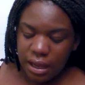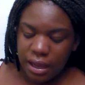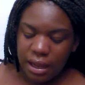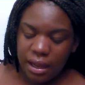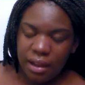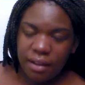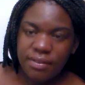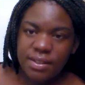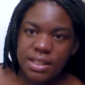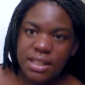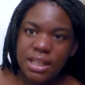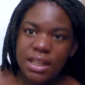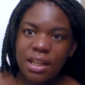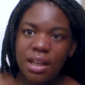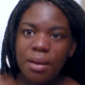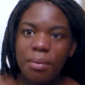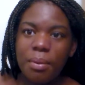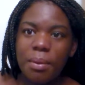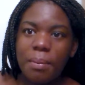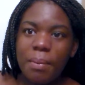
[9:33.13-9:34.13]
I have to
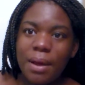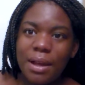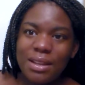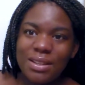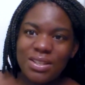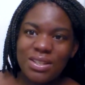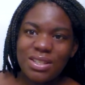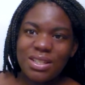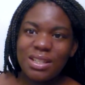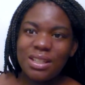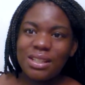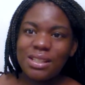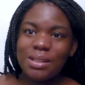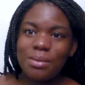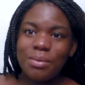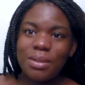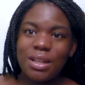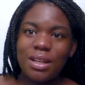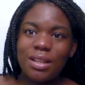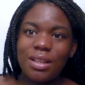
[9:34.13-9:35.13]
take a couple of bites just to get
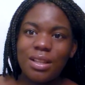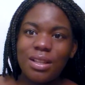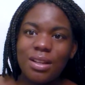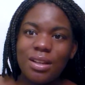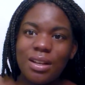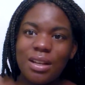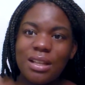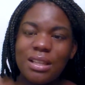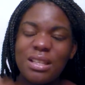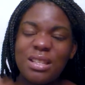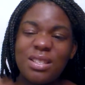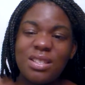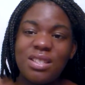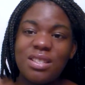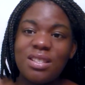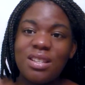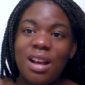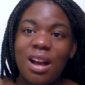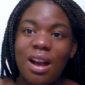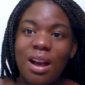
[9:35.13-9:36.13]
something in there, and then
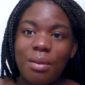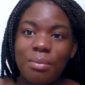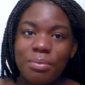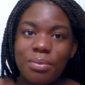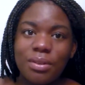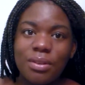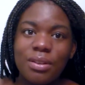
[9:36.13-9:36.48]
stop.